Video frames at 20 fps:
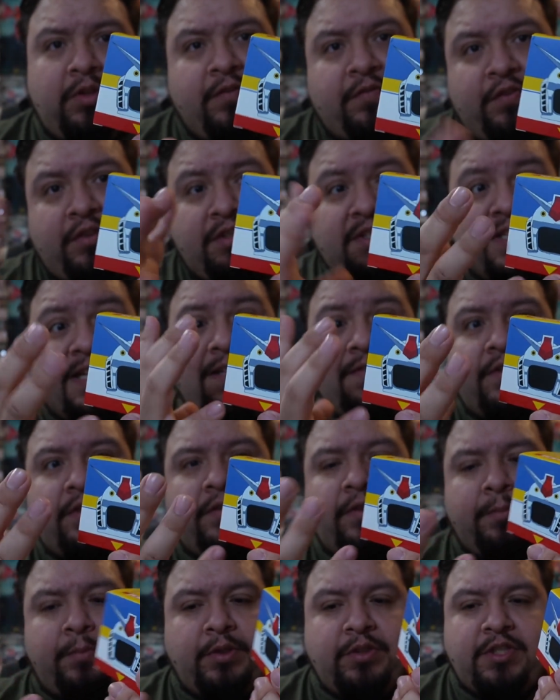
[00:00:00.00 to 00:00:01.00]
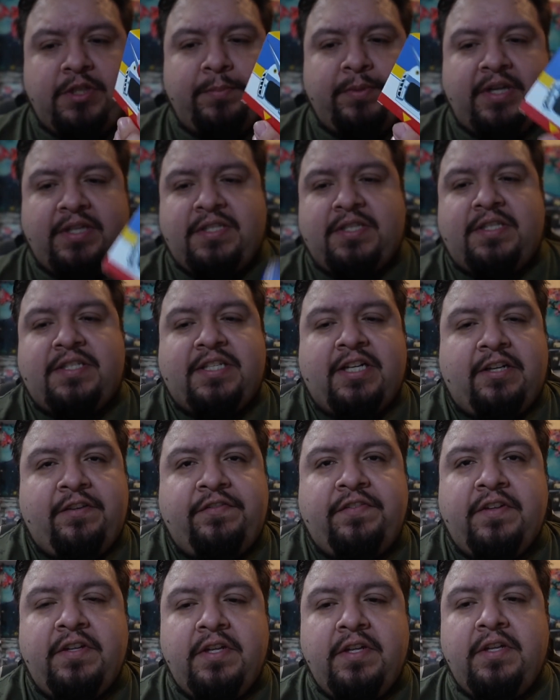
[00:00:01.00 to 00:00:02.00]
full size of the Mochi box
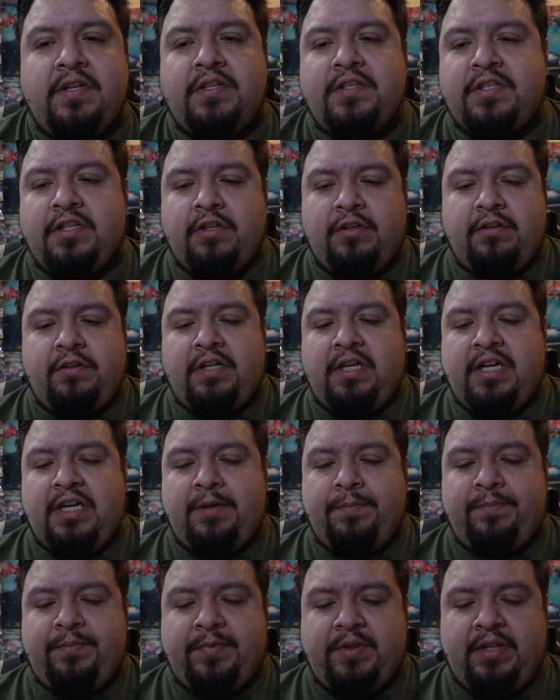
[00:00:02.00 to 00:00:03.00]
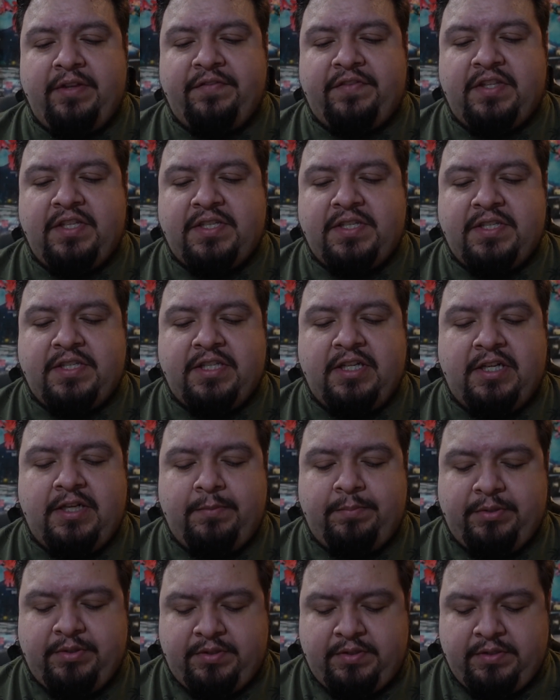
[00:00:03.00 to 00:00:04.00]
itself. So if this is the
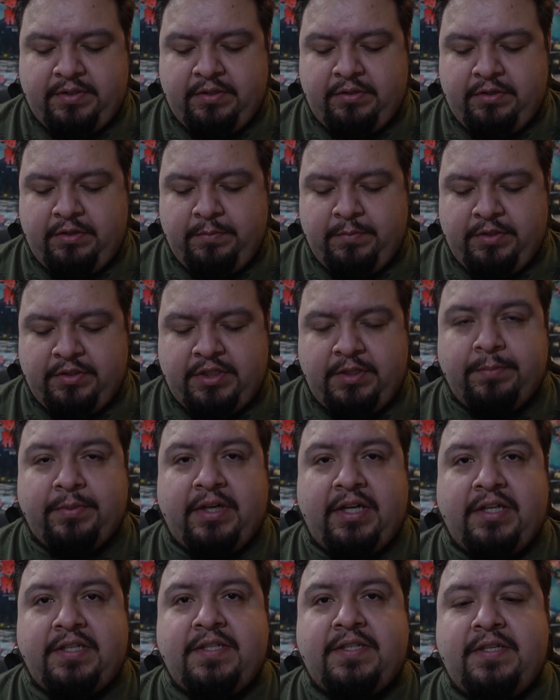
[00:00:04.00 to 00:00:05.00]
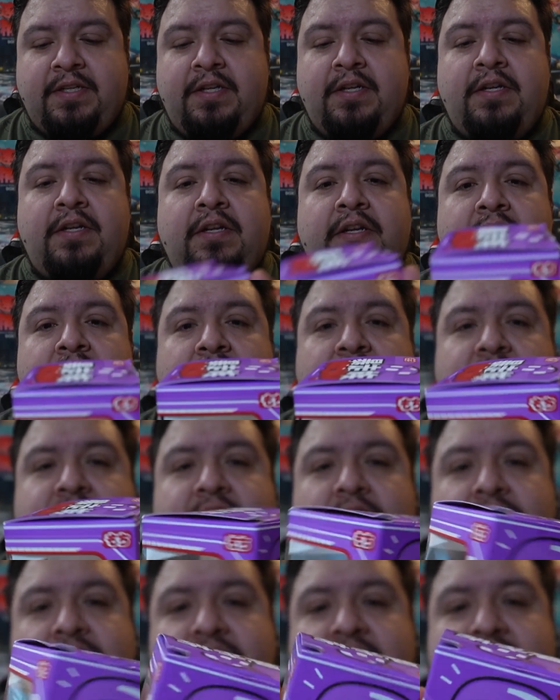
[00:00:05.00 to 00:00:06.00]
Bosuzoku Mochi box, and
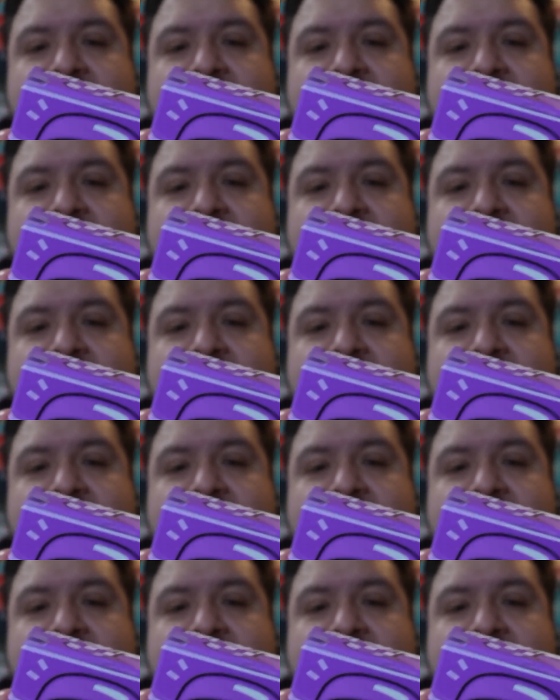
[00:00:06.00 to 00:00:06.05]
so as you